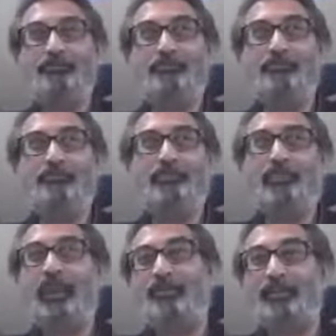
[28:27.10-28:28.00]
put
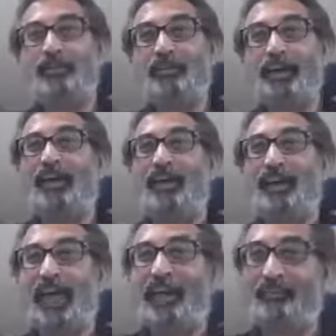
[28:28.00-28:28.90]
ourselves and our
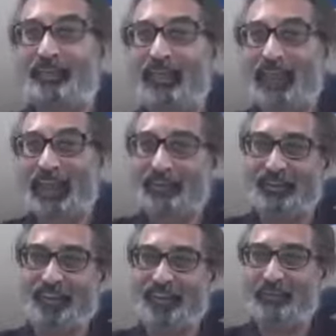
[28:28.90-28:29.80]
lives on actually
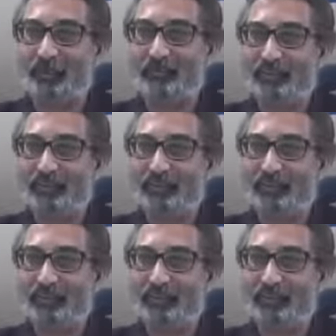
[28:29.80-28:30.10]
at the moment.